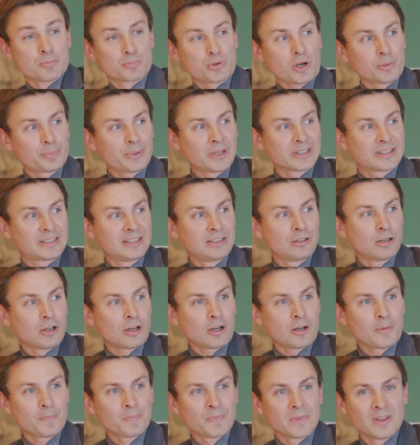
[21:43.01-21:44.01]
Property
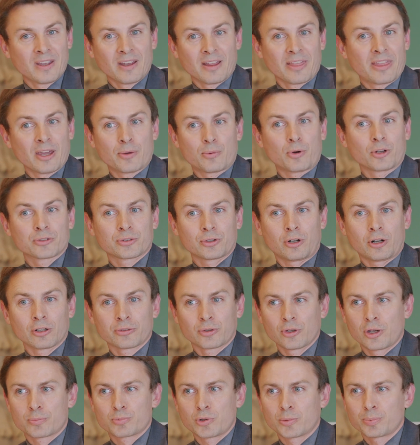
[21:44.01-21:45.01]
law. There was
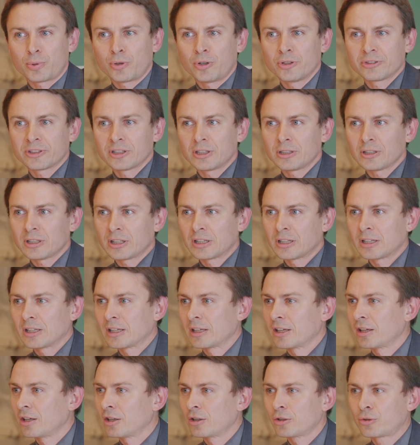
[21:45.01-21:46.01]
also a proposal
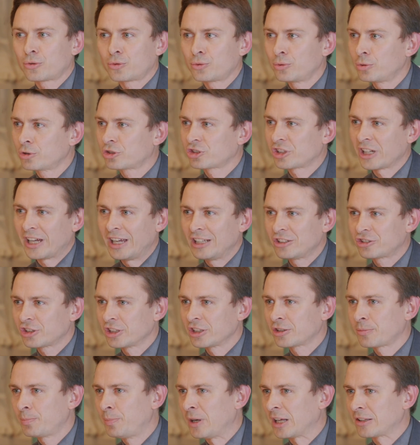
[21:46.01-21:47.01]
to change
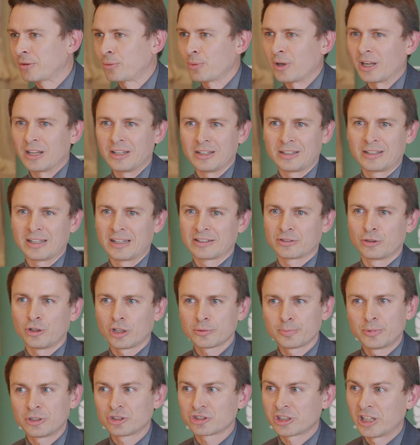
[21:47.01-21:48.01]
it, but well, it has
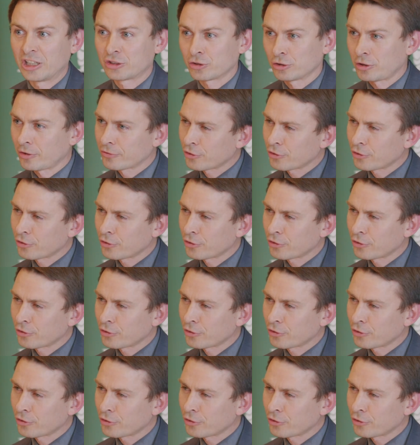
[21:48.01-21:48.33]
not been changed.